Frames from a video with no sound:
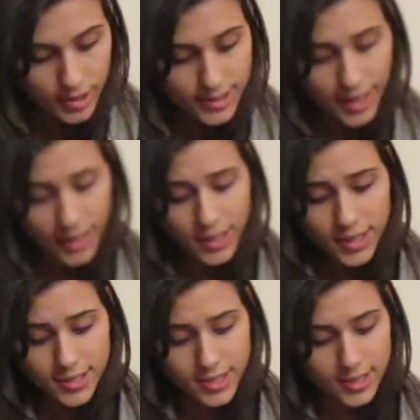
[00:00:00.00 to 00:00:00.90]
Tanning
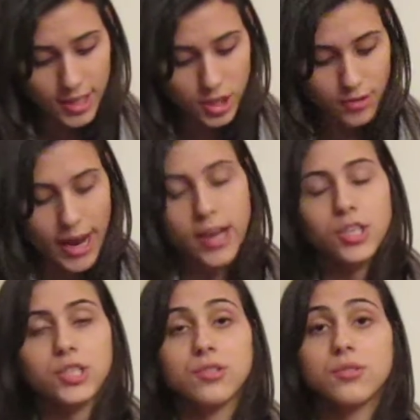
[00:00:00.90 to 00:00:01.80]
is the skin's
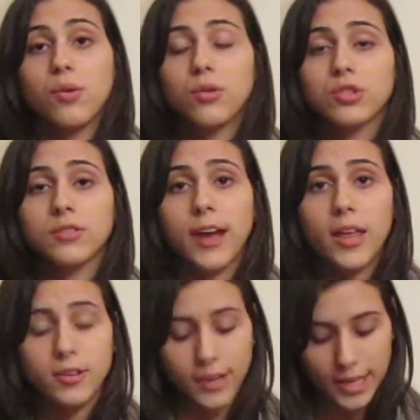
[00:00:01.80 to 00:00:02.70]
reaction to the
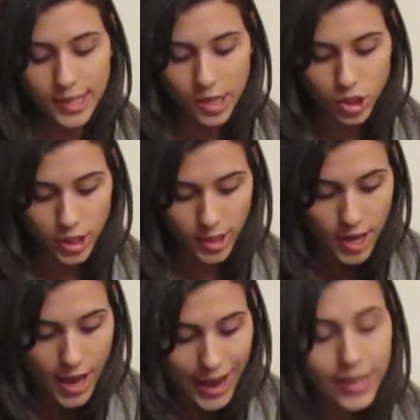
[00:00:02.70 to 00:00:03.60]
ultraviolet radiation,
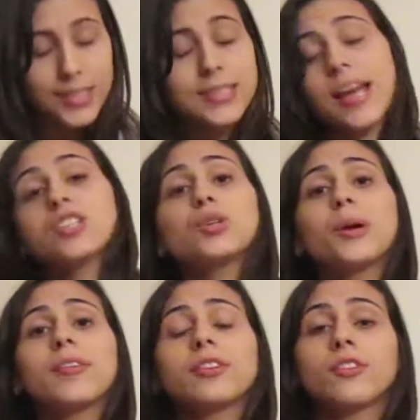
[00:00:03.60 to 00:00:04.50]
and its natural
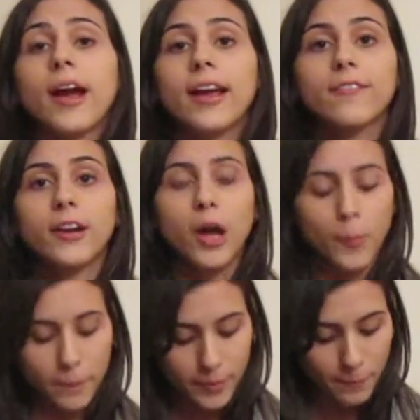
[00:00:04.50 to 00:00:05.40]
way for crying for
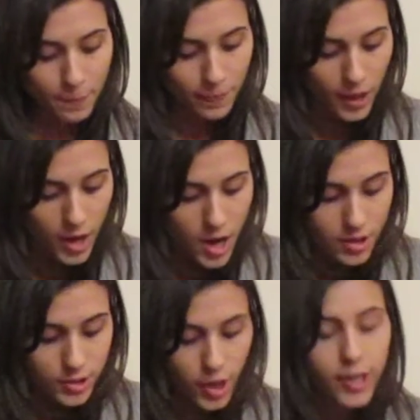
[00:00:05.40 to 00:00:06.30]
help.
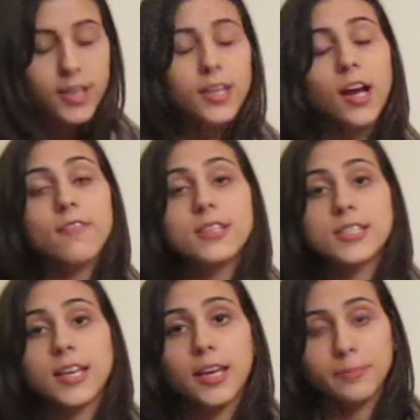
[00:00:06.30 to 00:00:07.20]
The darkening of the
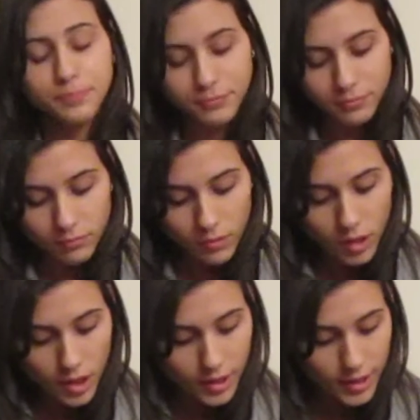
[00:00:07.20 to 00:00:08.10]
skin
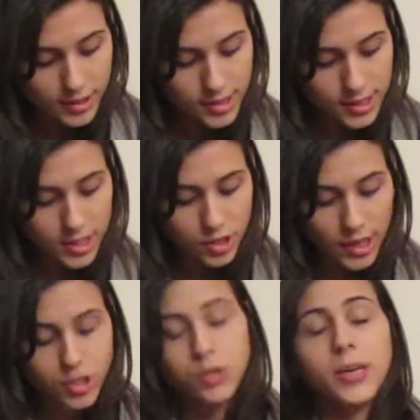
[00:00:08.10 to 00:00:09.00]
is the skin's
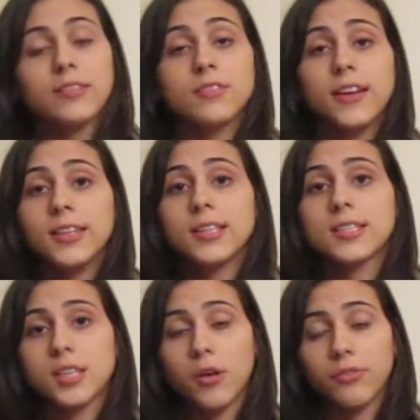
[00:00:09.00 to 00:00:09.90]
natural way of defending
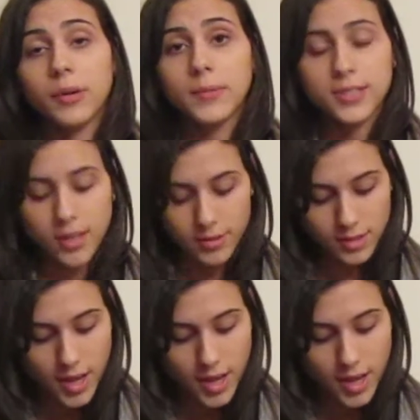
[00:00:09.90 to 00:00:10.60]
itself from the sun.